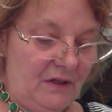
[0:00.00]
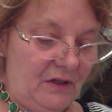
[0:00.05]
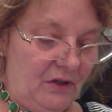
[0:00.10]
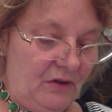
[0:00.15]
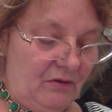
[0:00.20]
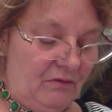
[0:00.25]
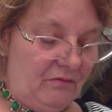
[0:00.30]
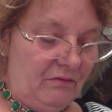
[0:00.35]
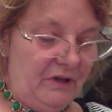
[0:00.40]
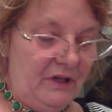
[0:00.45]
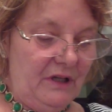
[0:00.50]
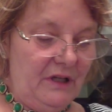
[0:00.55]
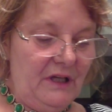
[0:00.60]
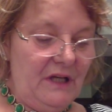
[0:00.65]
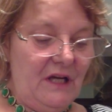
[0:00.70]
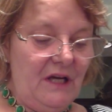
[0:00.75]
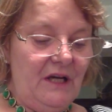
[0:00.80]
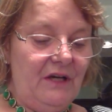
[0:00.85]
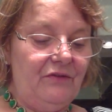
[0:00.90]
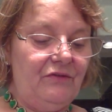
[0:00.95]
you
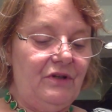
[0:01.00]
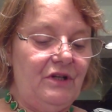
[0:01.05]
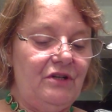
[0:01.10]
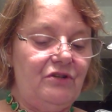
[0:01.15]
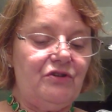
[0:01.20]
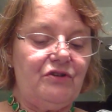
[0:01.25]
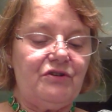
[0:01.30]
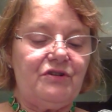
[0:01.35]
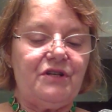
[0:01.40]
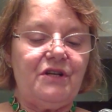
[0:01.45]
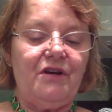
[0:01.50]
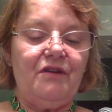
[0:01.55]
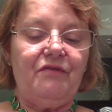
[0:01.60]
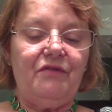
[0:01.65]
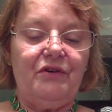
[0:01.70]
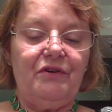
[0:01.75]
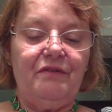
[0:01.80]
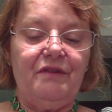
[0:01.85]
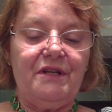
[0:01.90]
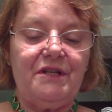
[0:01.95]
really outdid yourself
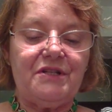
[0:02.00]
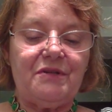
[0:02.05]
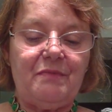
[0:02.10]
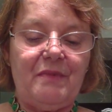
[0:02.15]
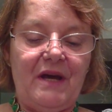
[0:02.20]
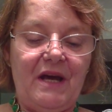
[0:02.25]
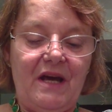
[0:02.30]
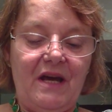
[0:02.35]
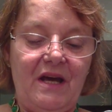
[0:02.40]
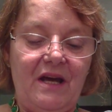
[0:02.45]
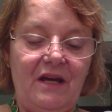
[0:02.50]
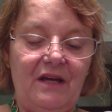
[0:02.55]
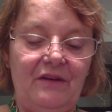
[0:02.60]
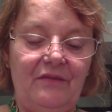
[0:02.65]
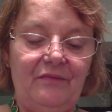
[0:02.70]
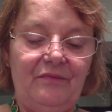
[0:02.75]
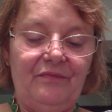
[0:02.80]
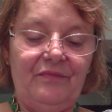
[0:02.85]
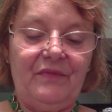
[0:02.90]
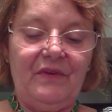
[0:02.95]
on this bag.
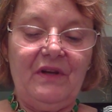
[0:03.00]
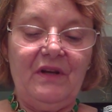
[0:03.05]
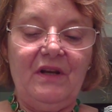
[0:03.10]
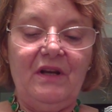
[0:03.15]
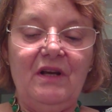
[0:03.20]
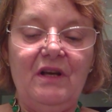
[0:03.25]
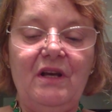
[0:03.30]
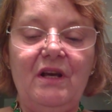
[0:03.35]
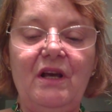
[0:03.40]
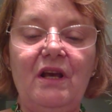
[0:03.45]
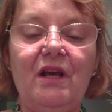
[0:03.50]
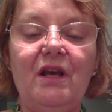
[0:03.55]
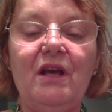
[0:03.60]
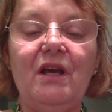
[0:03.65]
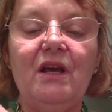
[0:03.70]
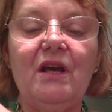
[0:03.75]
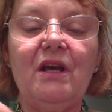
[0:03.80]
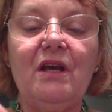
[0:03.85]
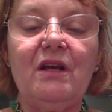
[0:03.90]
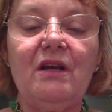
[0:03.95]

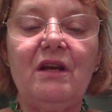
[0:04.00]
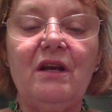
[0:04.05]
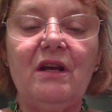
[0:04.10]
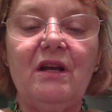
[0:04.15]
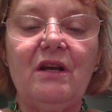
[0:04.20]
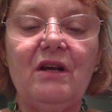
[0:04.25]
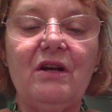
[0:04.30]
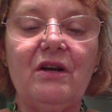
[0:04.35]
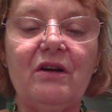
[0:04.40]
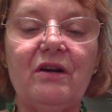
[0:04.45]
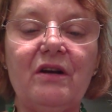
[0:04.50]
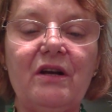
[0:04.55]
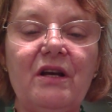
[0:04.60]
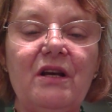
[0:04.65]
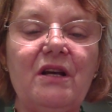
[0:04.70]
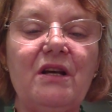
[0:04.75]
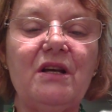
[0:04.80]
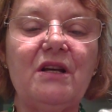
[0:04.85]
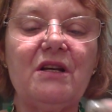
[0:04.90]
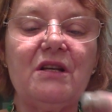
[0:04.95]
And here
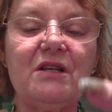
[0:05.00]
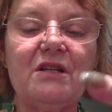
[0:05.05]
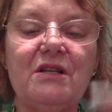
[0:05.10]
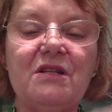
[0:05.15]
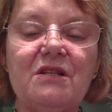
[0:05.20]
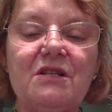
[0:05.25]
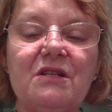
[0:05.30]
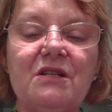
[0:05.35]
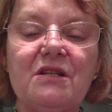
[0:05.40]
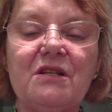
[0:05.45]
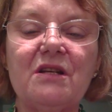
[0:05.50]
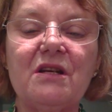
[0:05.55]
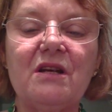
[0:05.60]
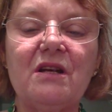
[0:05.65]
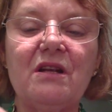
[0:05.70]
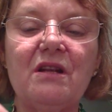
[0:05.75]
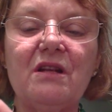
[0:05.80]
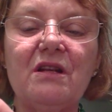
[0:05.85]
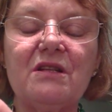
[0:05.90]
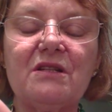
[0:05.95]
is,
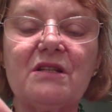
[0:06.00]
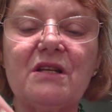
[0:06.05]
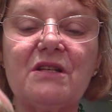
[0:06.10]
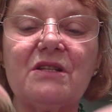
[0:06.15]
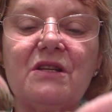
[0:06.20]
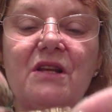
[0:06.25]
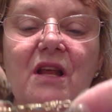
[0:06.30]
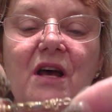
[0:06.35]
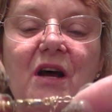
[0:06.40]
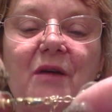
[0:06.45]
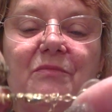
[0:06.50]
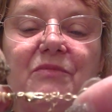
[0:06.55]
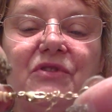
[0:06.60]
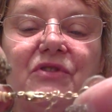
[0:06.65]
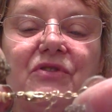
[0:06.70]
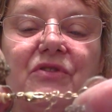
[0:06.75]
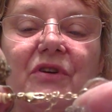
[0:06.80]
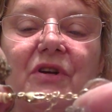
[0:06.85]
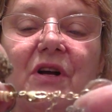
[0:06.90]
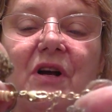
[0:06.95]
this is
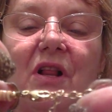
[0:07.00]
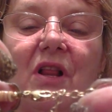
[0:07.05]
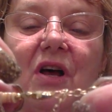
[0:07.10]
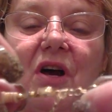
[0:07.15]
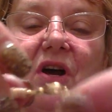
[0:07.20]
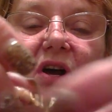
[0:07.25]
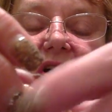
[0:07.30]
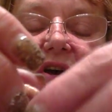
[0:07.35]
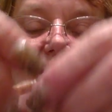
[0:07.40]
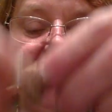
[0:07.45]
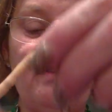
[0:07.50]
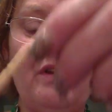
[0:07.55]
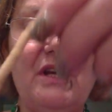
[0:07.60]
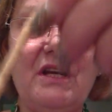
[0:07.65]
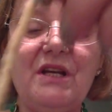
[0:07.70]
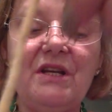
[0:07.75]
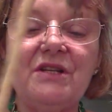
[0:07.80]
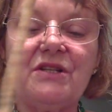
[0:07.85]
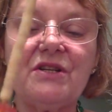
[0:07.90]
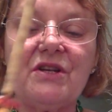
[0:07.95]
lobster claw.
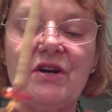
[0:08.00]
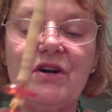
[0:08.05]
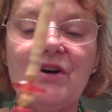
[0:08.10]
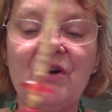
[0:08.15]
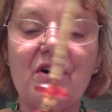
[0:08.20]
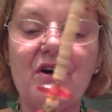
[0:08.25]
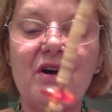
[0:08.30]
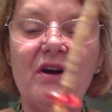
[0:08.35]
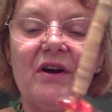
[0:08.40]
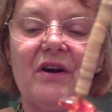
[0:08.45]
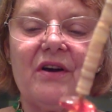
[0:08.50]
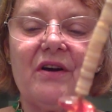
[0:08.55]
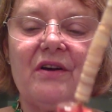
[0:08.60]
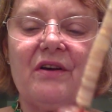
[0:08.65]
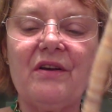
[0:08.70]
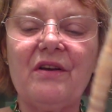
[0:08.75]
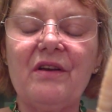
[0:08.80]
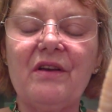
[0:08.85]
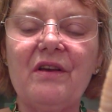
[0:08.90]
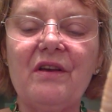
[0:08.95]
These are,
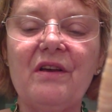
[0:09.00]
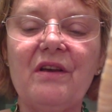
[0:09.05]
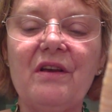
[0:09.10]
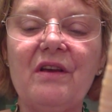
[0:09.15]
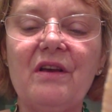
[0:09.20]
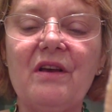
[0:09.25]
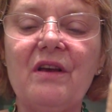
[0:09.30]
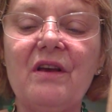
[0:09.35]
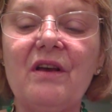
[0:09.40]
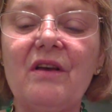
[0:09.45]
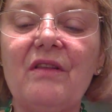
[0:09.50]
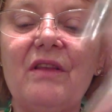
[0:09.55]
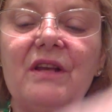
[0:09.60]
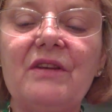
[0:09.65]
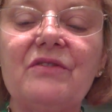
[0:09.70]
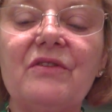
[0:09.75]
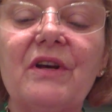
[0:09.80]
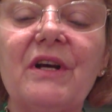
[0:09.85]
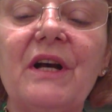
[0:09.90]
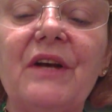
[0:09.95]

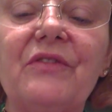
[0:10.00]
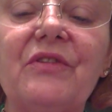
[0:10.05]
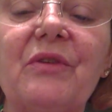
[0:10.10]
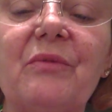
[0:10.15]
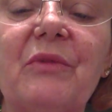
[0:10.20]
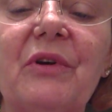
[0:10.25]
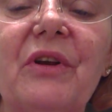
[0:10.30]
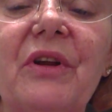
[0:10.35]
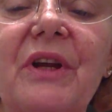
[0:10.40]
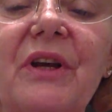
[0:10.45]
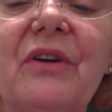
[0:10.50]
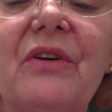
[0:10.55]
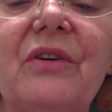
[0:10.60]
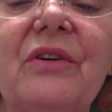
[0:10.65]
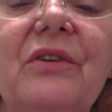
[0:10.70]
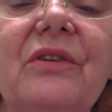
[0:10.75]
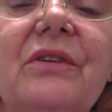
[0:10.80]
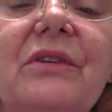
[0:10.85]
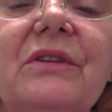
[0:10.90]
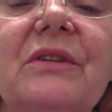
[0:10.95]
these have got some really
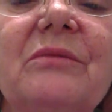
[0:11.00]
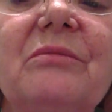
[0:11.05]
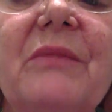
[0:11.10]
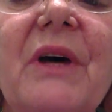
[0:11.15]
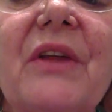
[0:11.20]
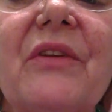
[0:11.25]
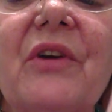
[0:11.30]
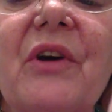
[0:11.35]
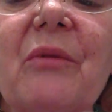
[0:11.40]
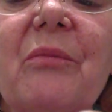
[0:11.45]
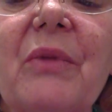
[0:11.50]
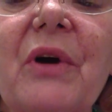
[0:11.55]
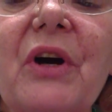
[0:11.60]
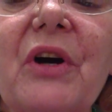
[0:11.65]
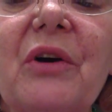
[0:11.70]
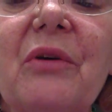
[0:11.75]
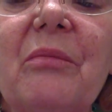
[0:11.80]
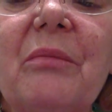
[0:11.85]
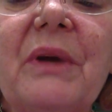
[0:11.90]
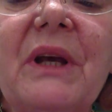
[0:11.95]
cool mother of
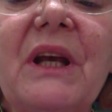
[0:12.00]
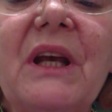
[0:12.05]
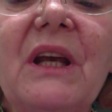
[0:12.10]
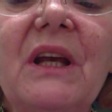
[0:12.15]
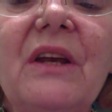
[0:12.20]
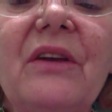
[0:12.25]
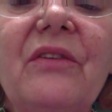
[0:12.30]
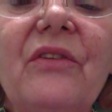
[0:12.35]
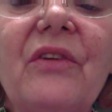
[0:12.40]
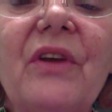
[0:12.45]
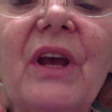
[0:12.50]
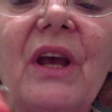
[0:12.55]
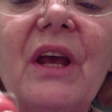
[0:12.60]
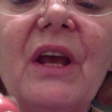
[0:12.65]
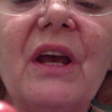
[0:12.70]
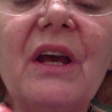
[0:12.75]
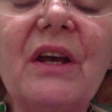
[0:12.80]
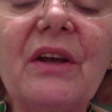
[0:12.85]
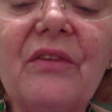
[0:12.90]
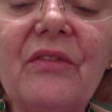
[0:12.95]
pearl beads
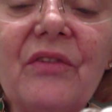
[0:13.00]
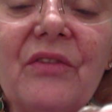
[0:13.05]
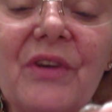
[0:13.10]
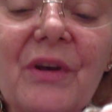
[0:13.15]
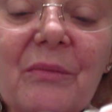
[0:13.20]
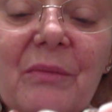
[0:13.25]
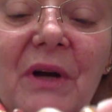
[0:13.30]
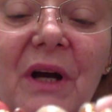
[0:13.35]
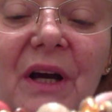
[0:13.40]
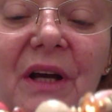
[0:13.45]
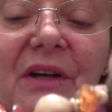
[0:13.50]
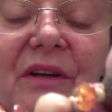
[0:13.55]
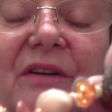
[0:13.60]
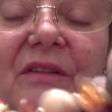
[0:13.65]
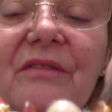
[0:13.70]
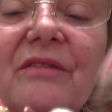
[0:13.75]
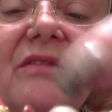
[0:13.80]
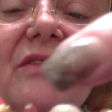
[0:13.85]
and some kind of